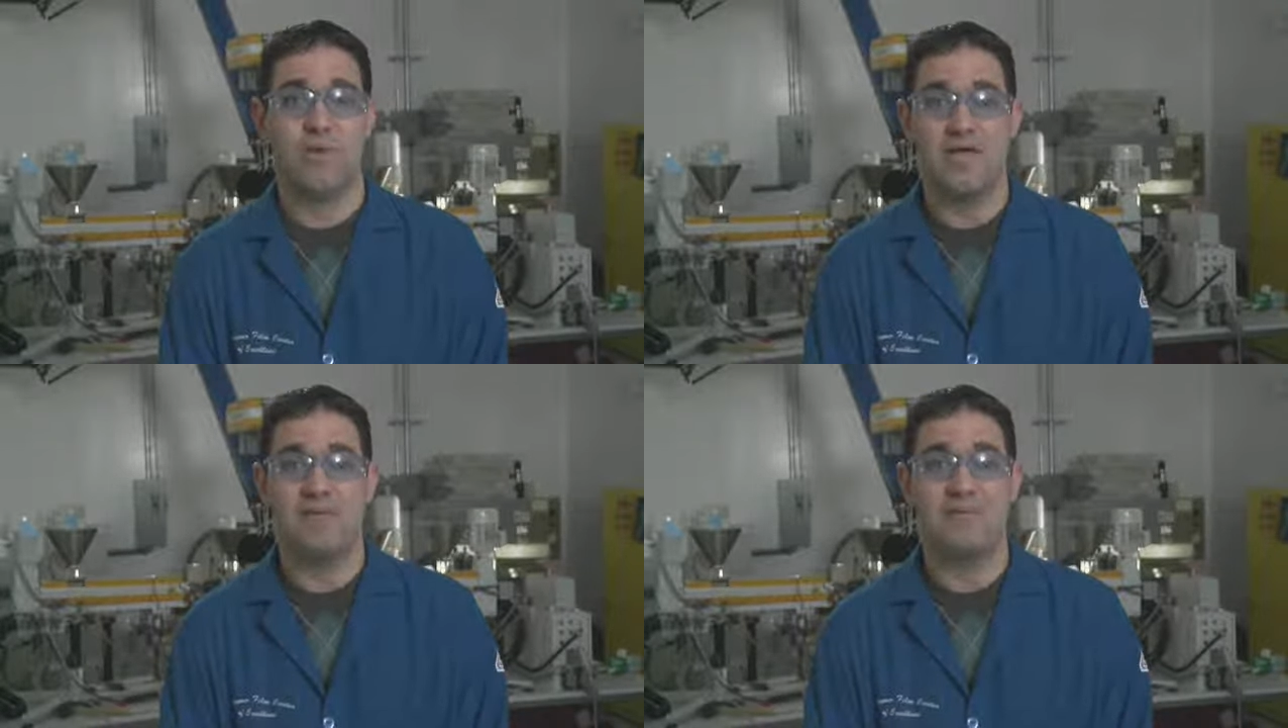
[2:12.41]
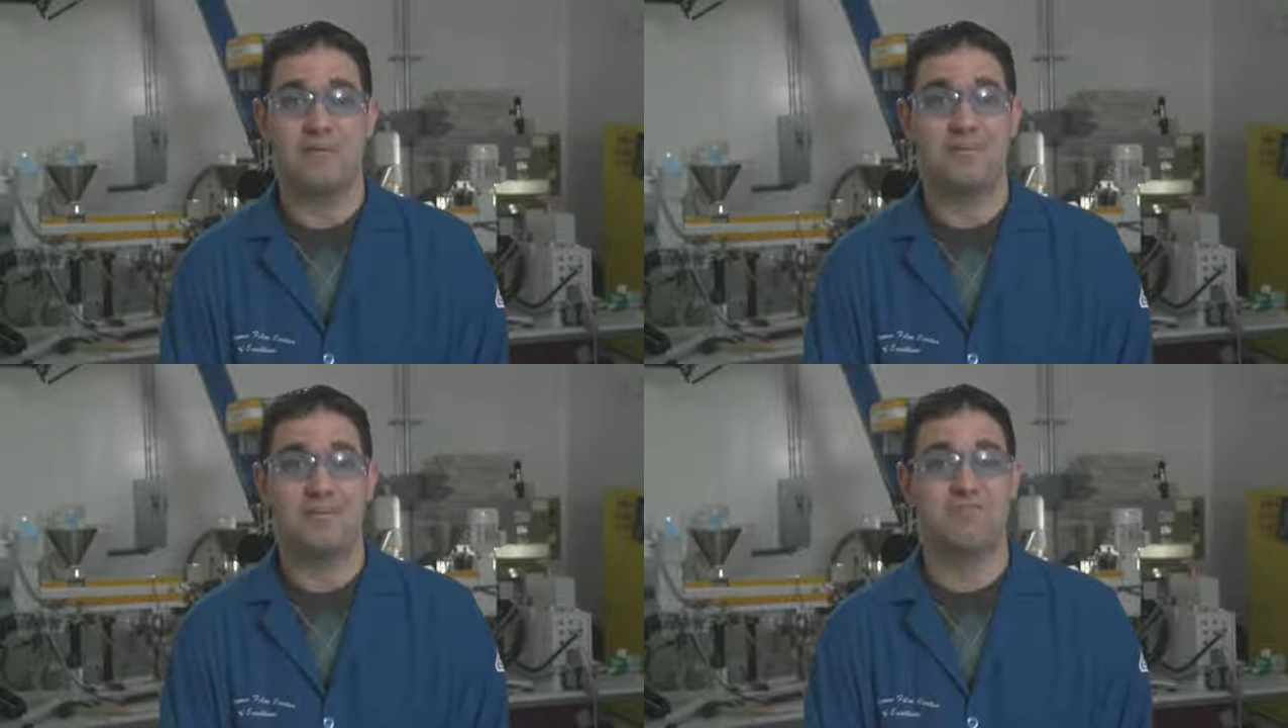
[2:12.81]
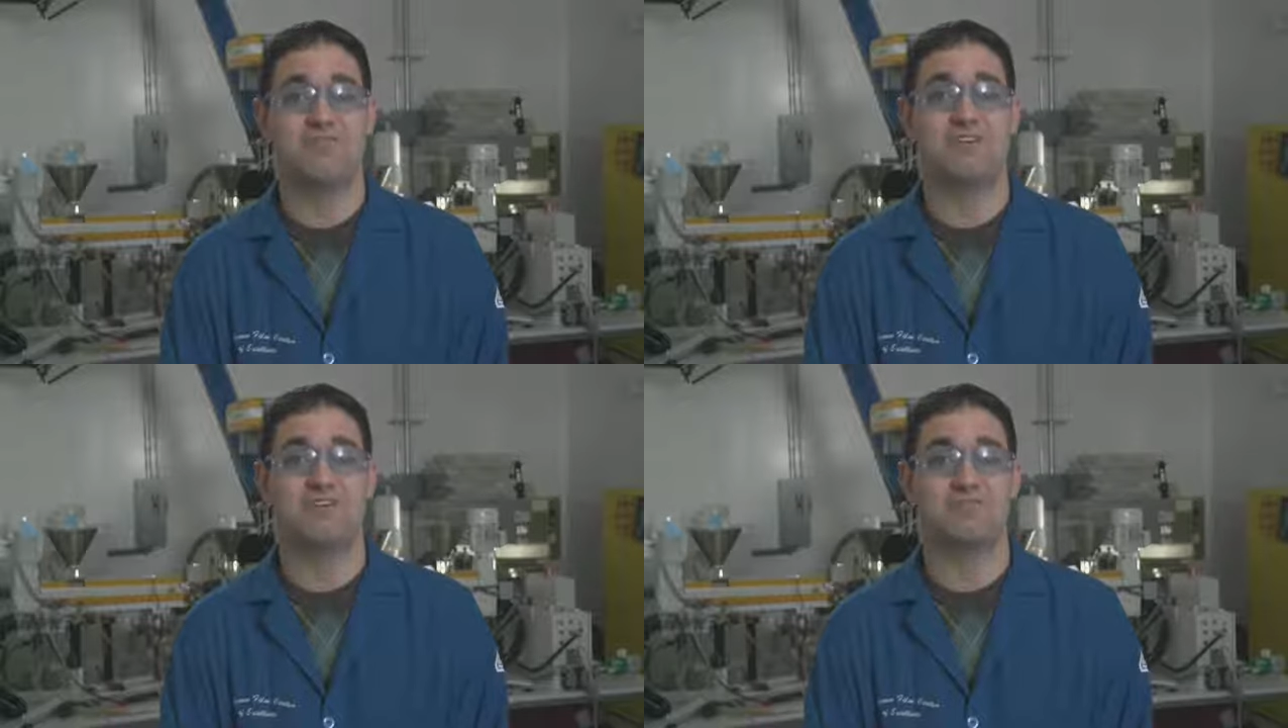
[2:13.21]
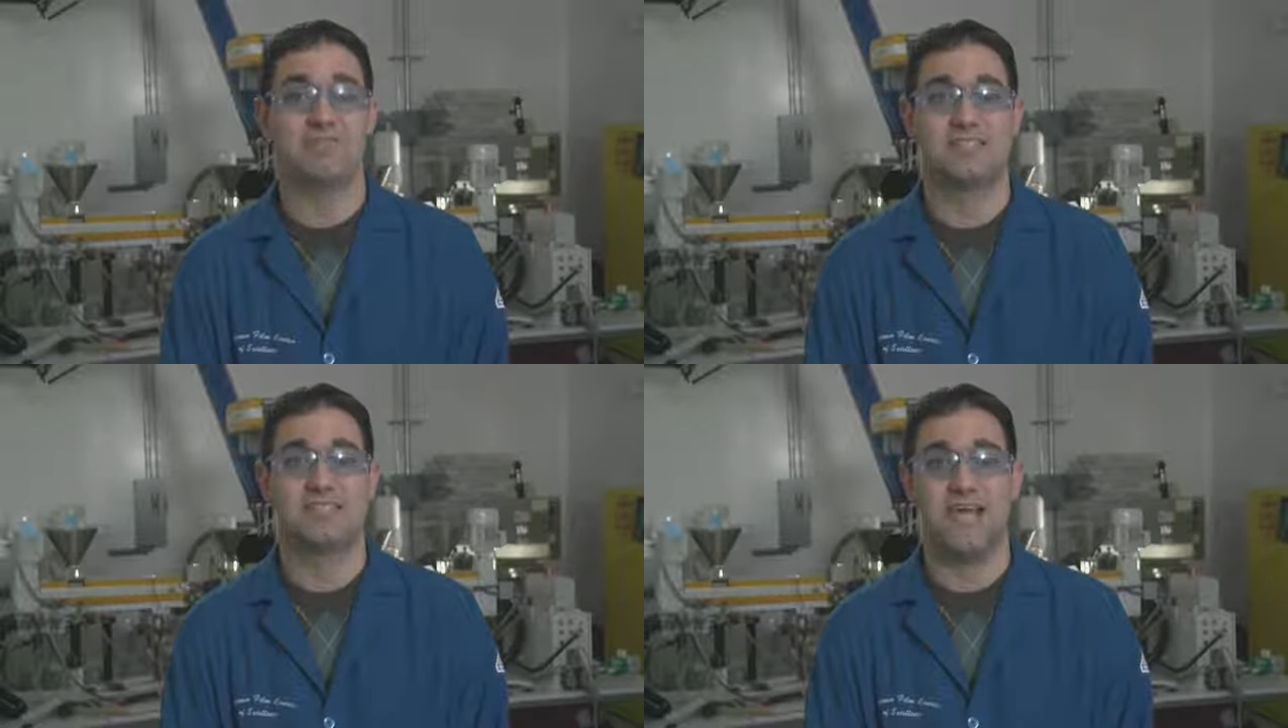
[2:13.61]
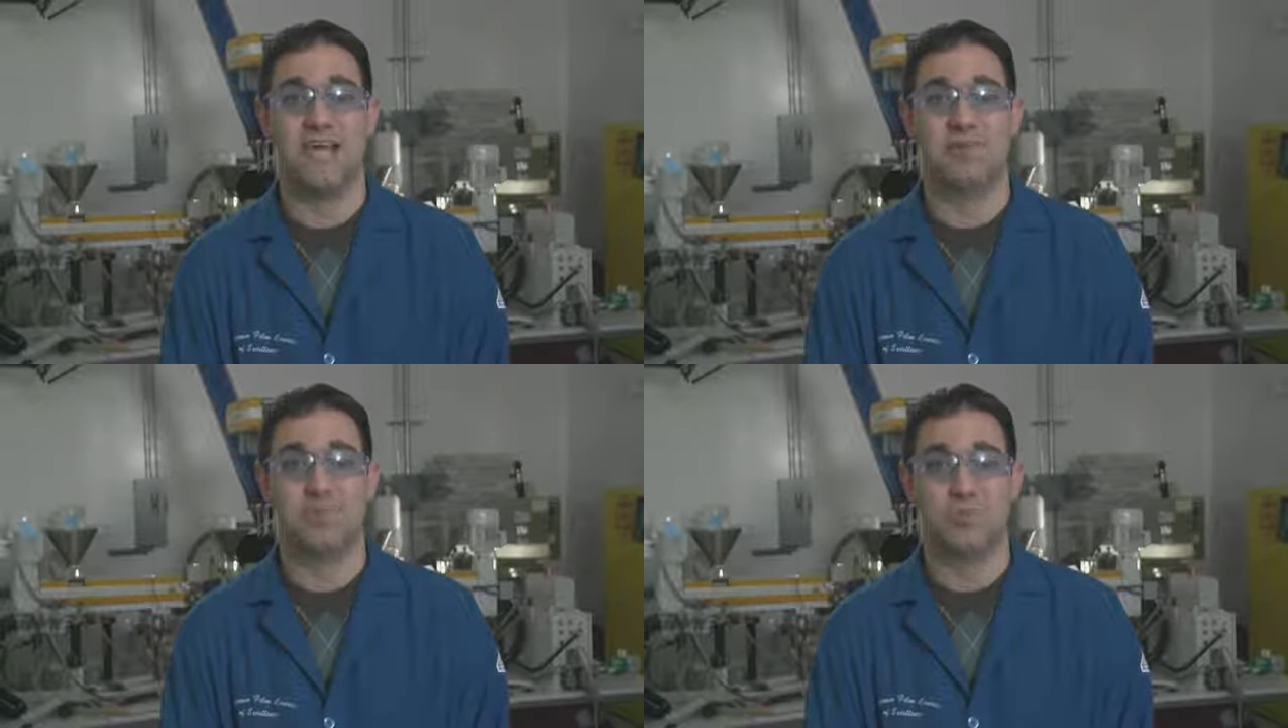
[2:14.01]
may have found it difficult to
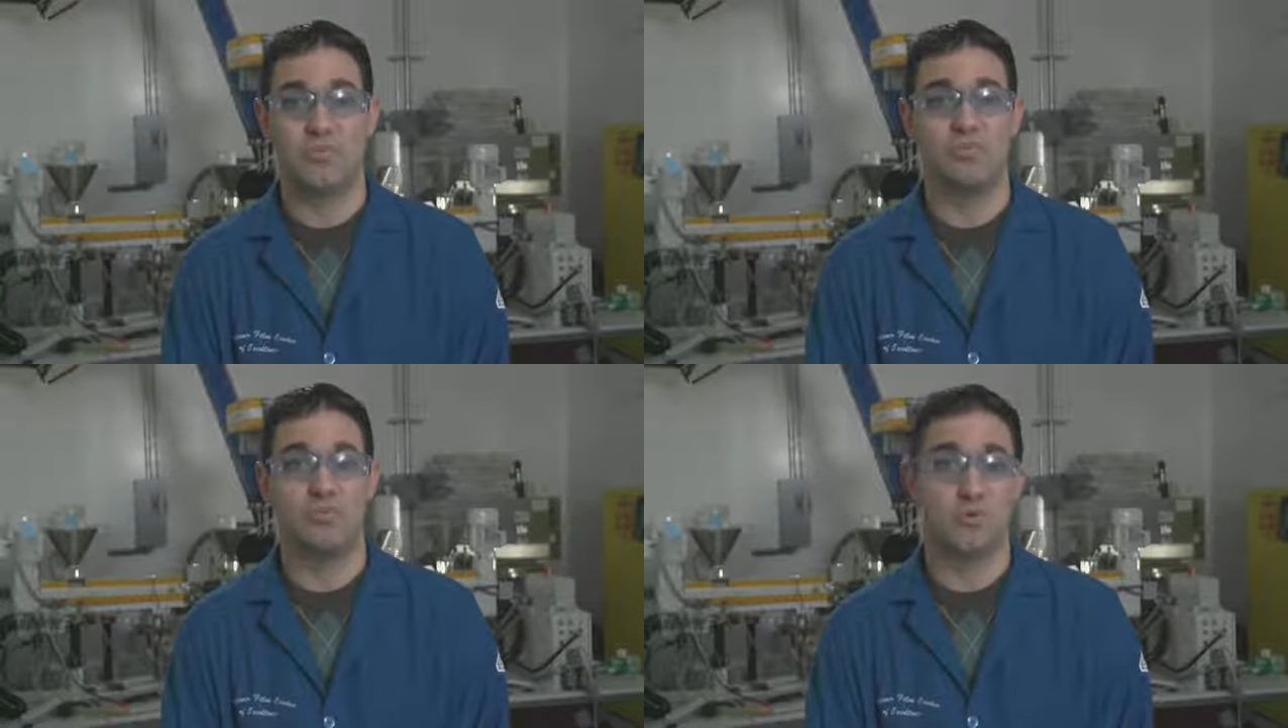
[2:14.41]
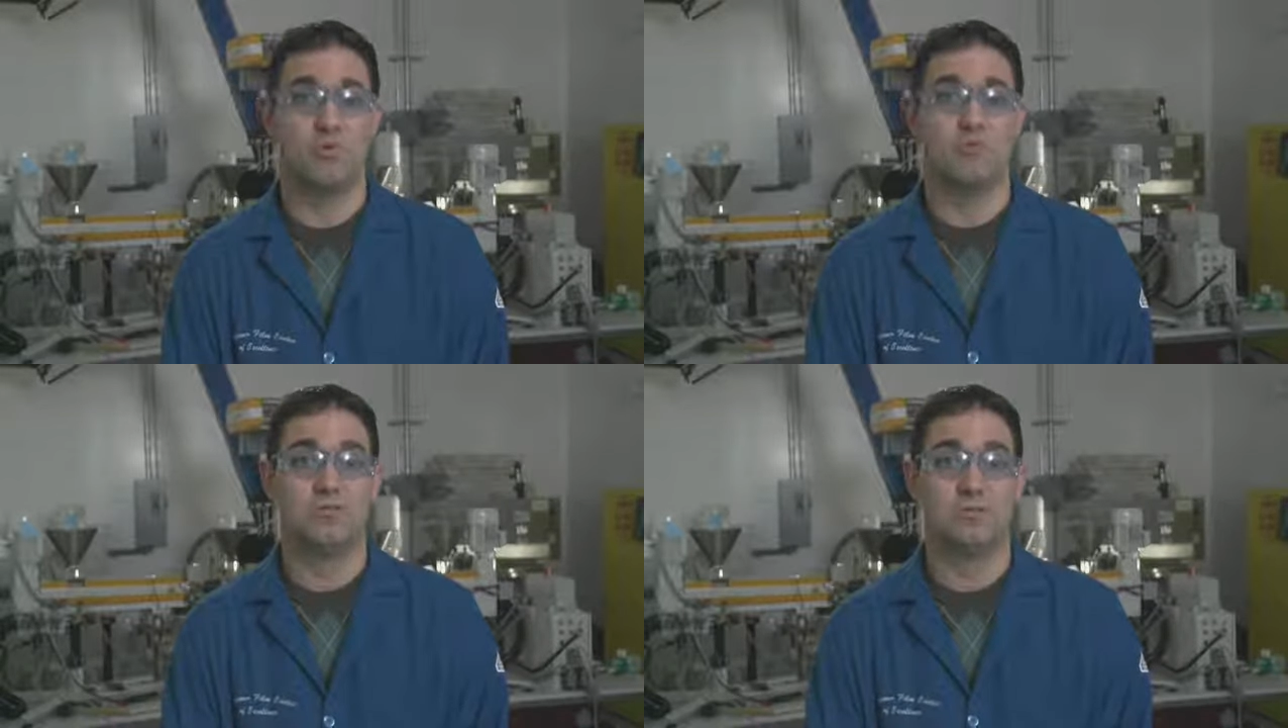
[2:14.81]
decide between global